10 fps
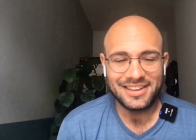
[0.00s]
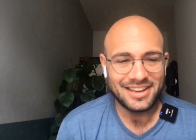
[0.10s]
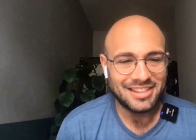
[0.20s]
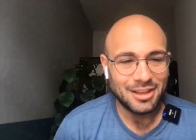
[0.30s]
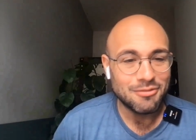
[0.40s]

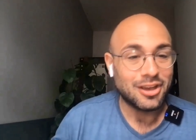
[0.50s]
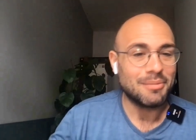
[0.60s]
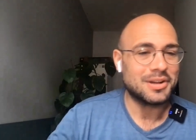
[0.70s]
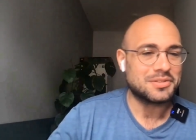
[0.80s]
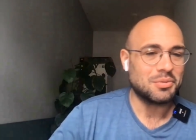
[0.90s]
thank you very
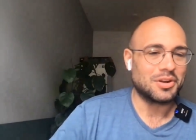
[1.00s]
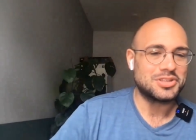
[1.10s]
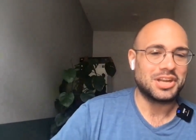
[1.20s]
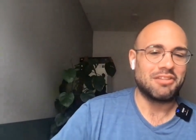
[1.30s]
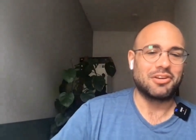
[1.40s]
much for
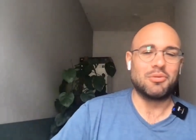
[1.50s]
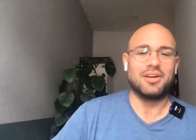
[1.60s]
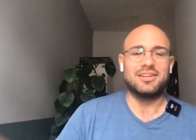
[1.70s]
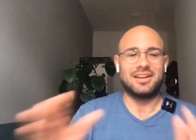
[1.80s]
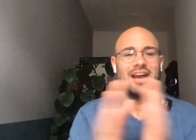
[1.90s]
watching,
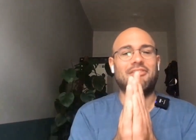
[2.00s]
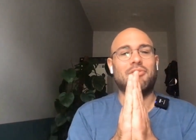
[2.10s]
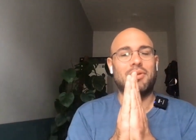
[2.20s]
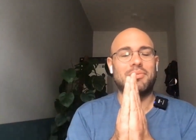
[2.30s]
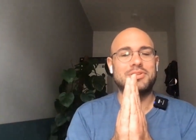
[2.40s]
everyone. Have a
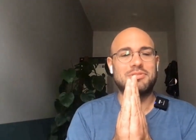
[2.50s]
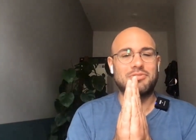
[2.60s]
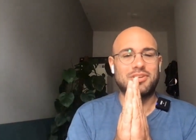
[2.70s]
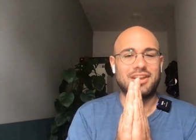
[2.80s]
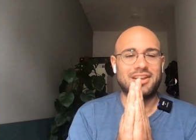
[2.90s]
great rest of
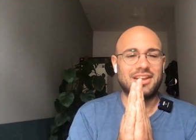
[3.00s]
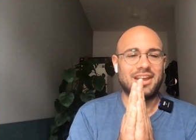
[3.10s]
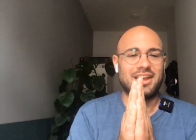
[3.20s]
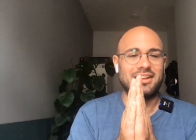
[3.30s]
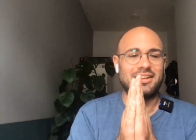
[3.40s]
your day,
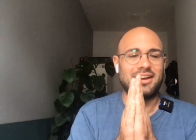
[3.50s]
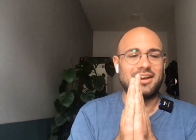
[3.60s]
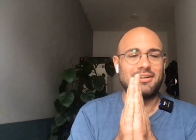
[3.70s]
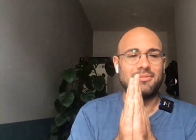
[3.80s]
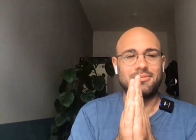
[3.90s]
and
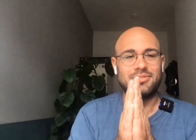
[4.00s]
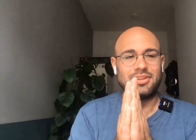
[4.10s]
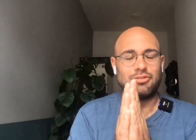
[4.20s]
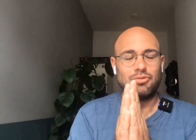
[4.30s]
stay